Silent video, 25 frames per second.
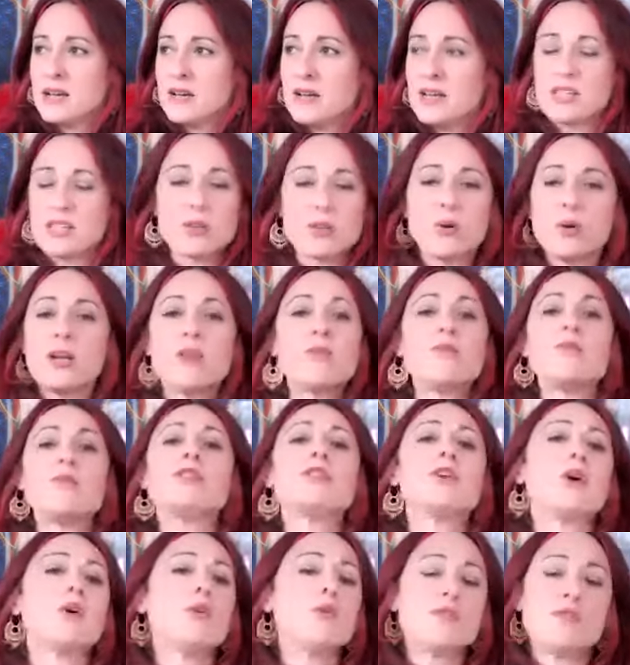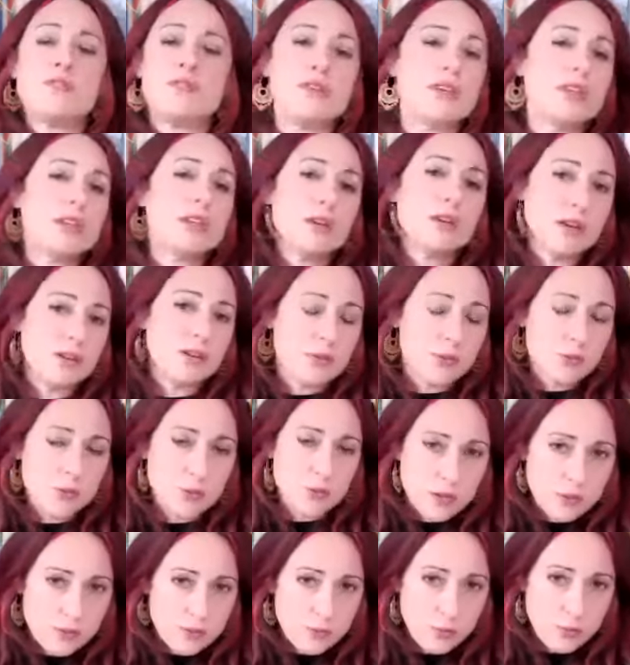let's call it resolved if you don't like
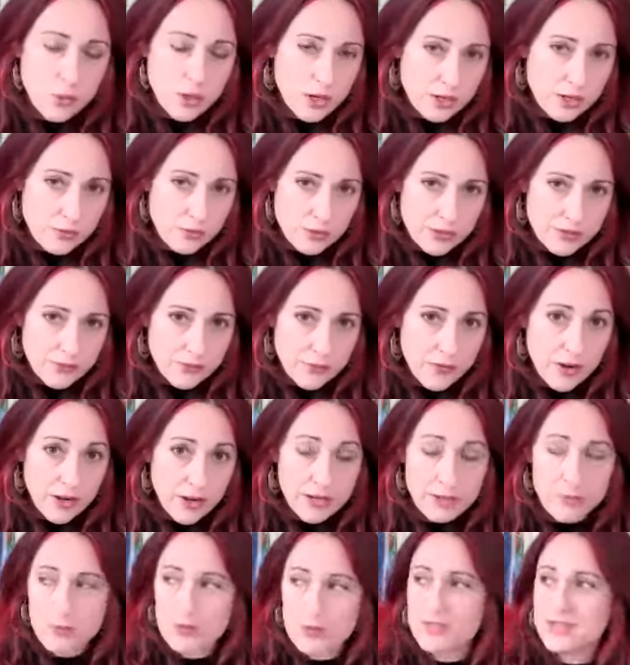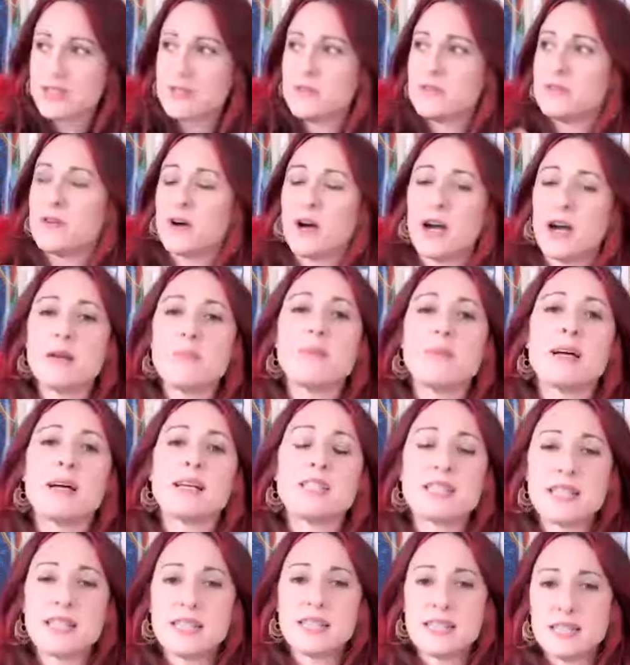the word divine, but divine
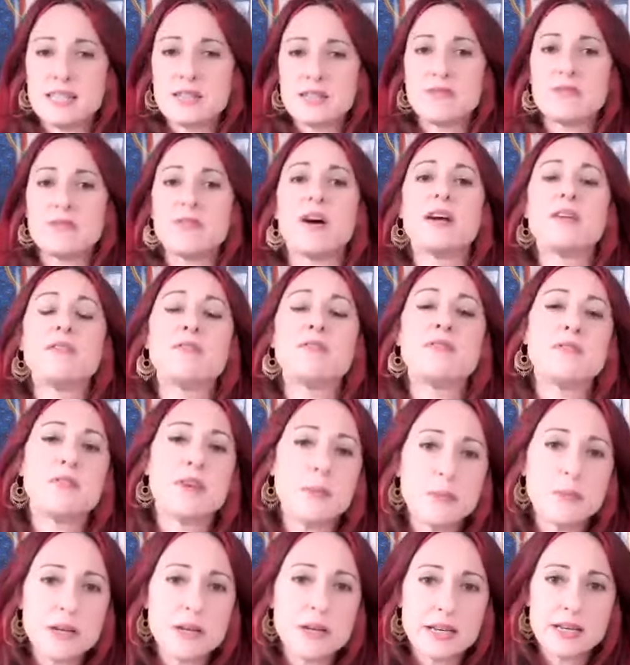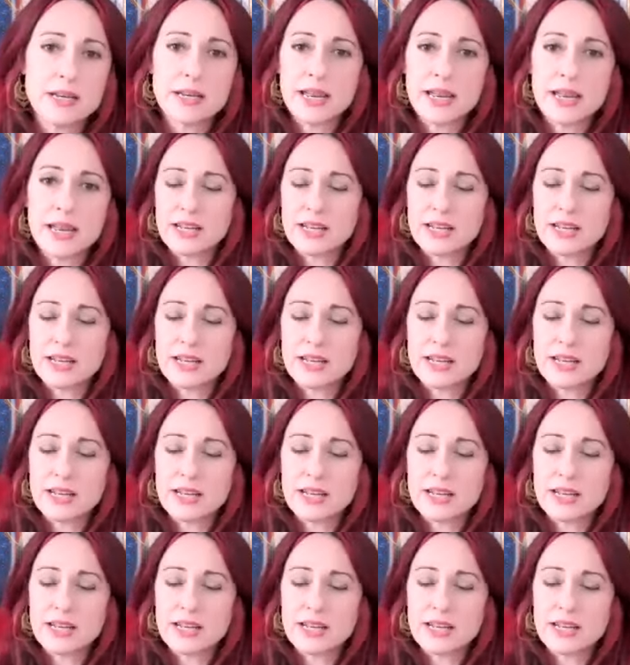masculine, divine feminine,